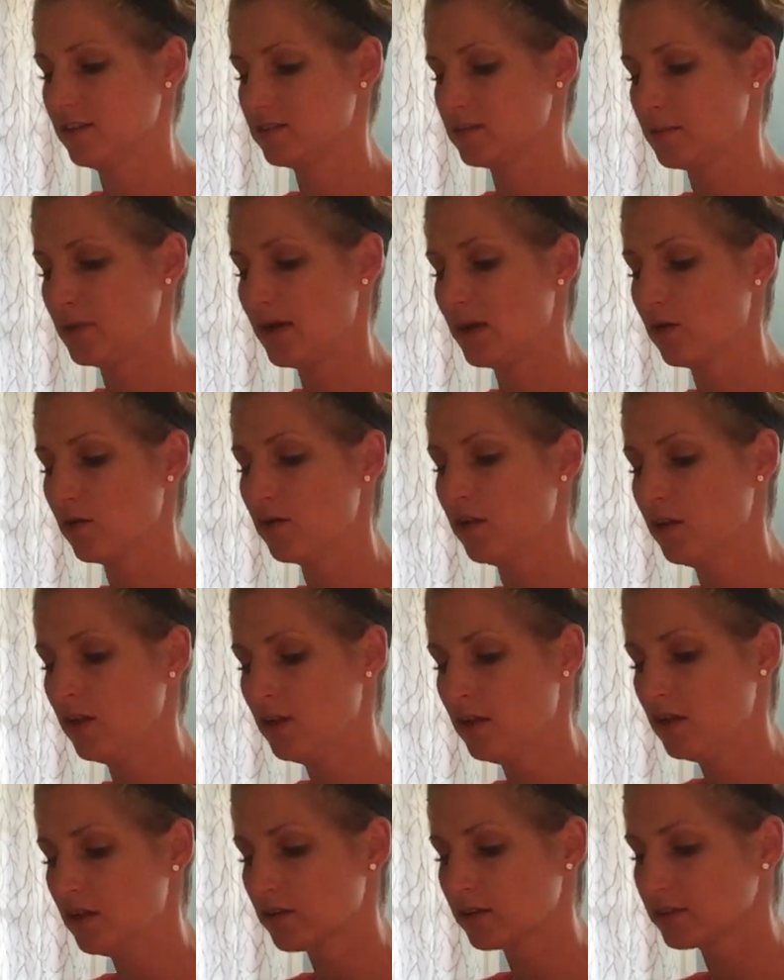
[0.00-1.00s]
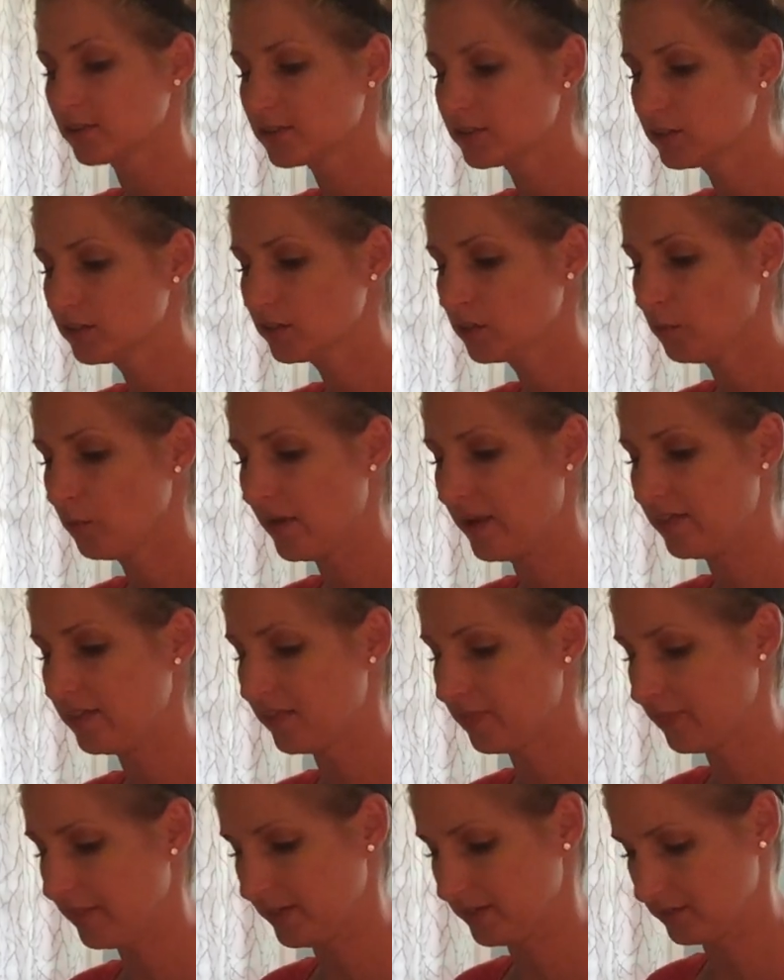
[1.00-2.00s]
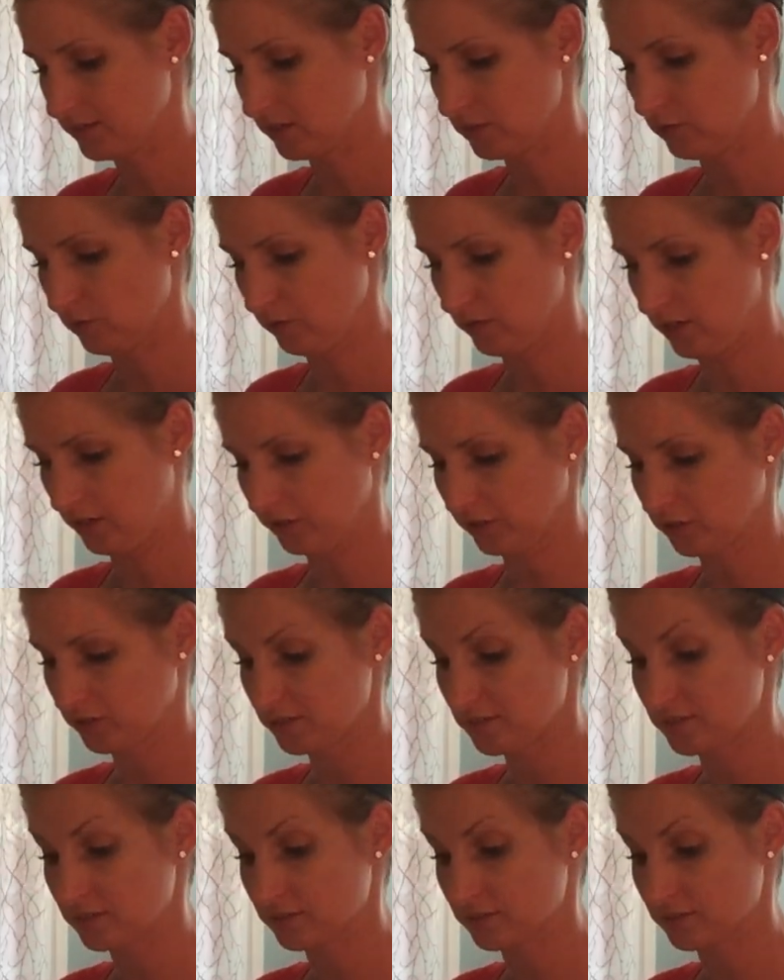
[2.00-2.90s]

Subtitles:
is about clearing away the things that no longer